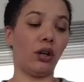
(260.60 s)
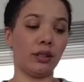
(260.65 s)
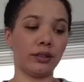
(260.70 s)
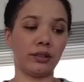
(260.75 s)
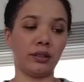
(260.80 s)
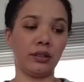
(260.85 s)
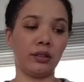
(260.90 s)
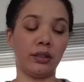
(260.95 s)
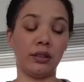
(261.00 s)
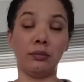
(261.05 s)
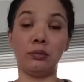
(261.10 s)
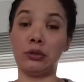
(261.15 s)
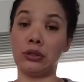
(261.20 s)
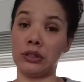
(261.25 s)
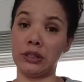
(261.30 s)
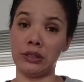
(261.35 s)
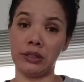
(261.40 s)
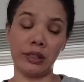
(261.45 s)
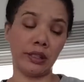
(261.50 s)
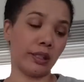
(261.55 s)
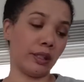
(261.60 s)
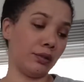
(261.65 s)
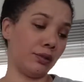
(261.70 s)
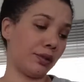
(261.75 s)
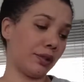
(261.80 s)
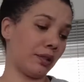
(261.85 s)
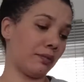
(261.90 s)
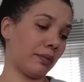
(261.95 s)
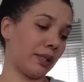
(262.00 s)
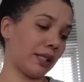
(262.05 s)
are still gonna put in the
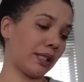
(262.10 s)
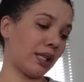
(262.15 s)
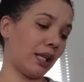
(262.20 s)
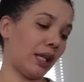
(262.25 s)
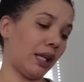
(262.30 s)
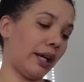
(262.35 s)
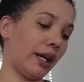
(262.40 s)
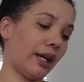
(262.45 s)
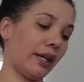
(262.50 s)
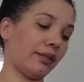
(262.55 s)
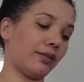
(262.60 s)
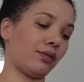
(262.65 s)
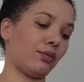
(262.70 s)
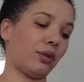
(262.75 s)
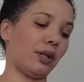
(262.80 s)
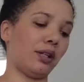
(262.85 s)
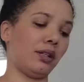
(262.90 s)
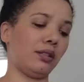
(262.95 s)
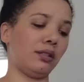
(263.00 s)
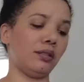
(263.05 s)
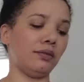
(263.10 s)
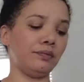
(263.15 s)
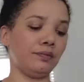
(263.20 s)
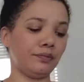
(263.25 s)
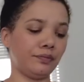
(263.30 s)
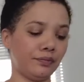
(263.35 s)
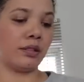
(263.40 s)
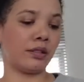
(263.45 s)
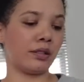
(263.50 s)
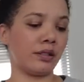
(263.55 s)
roasted masala as well.
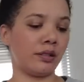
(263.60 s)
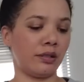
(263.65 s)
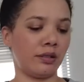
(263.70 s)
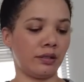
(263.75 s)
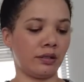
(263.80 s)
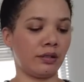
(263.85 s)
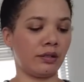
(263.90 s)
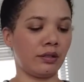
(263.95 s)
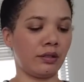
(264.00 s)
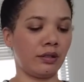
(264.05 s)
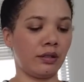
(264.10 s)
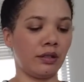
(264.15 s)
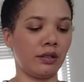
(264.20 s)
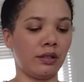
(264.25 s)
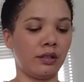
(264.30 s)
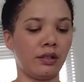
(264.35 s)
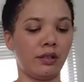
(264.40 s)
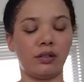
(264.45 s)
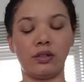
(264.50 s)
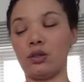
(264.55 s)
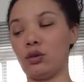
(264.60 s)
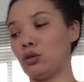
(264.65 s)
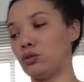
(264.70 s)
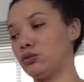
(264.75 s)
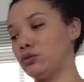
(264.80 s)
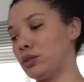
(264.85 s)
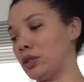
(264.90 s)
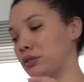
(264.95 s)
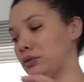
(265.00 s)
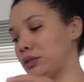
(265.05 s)
And your
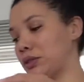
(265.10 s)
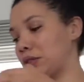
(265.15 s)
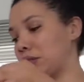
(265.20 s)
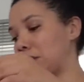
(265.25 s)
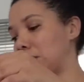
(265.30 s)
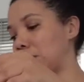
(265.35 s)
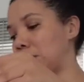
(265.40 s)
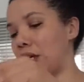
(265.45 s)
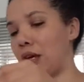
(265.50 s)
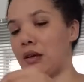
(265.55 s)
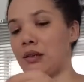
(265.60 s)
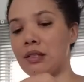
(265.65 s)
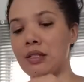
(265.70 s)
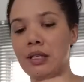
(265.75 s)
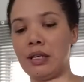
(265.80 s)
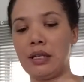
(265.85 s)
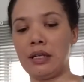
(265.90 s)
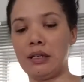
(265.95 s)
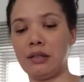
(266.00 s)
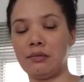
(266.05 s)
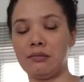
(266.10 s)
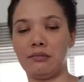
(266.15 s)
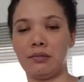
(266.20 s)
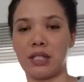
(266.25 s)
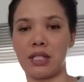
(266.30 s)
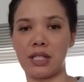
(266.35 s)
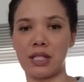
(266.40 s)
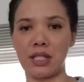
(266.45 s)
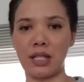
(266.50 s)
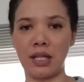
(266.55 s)
roasted
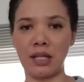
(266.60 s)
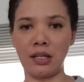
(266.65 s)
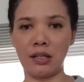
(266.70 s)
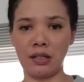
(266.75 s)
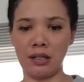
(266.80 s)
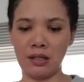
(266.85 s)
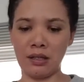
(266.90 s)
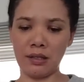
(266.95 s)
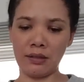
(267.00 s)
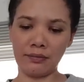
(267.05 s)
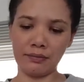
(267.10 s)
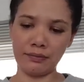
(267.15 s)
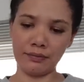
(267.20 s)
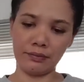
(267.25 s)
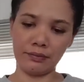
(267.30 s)
masala,